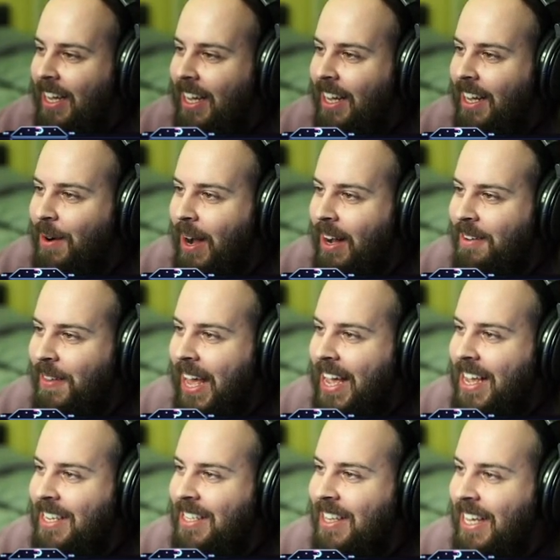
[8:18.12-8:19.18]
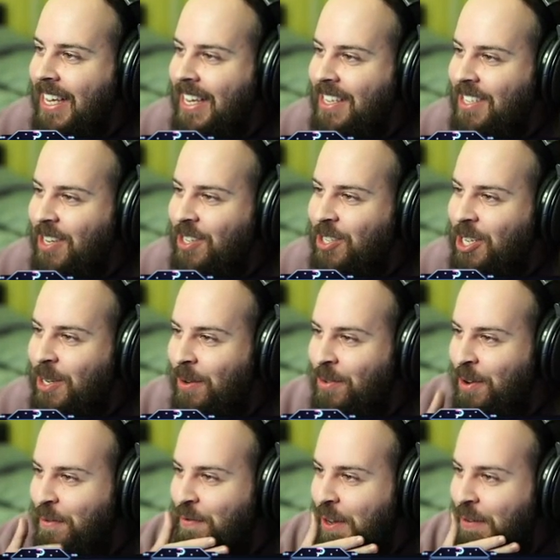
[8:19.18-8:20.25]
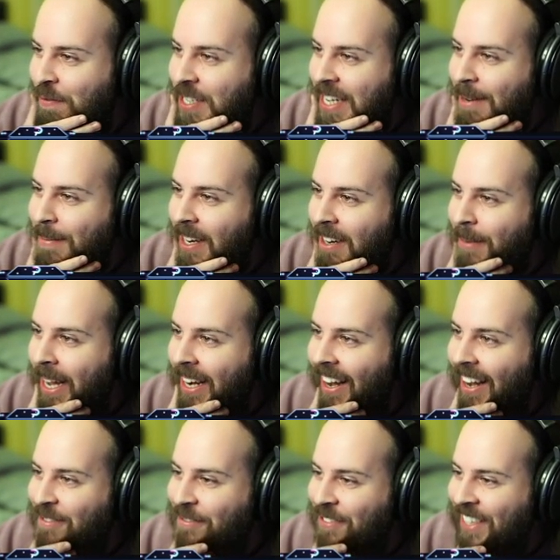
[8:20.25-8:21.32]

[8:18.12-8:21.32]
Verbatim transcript: Well, there's the easiest 215 mil of my life.